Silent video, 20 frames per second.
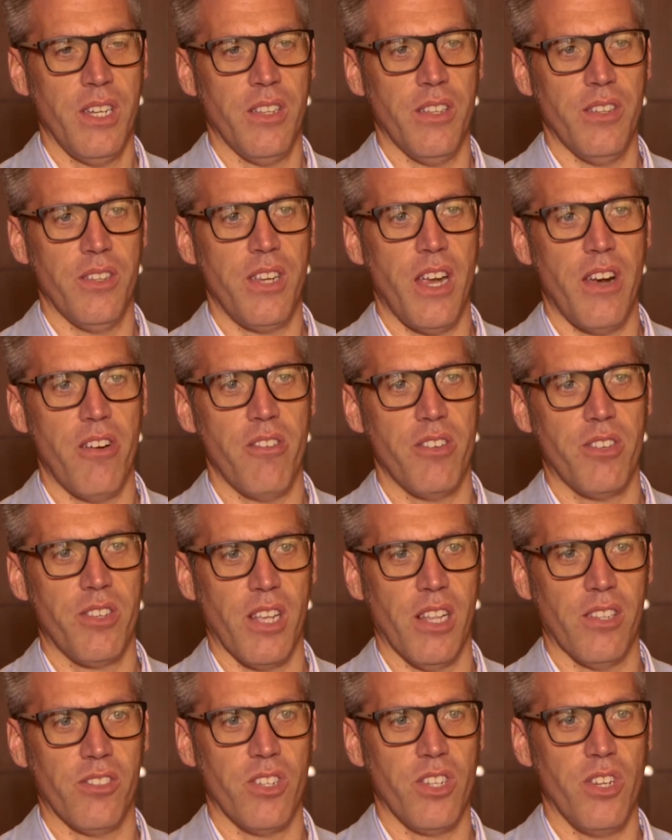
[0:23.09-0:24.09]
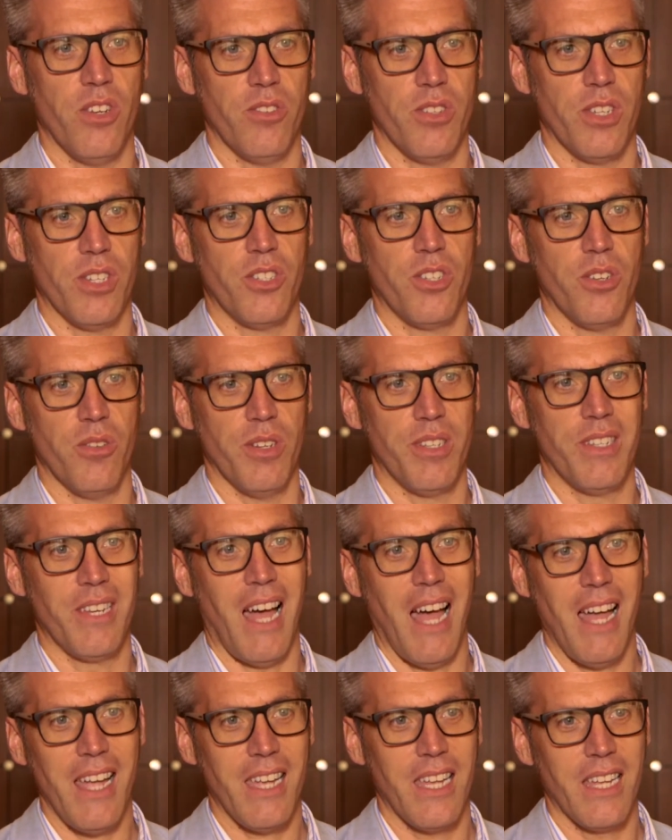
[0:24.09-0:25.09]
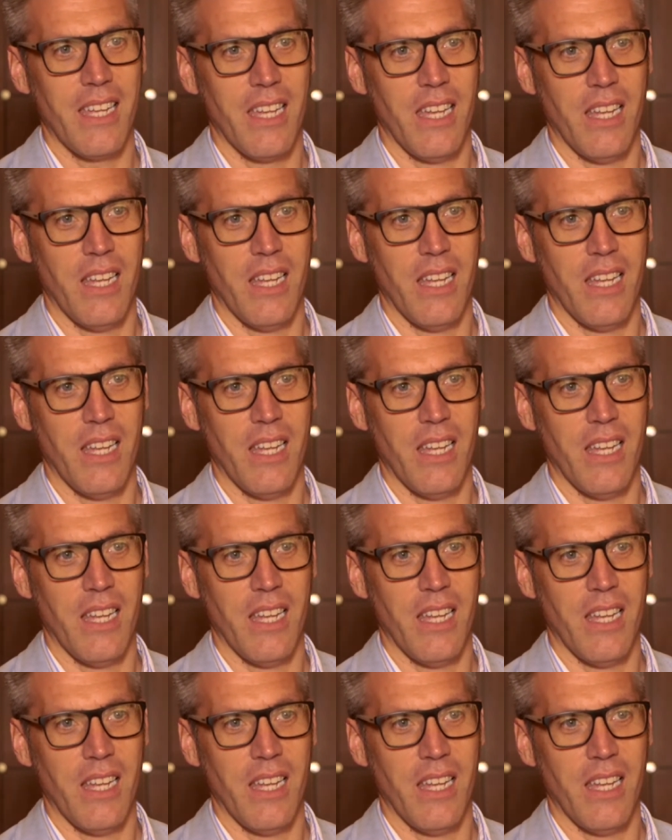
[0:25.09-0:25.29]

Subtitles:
that terrorist cells are using to attack.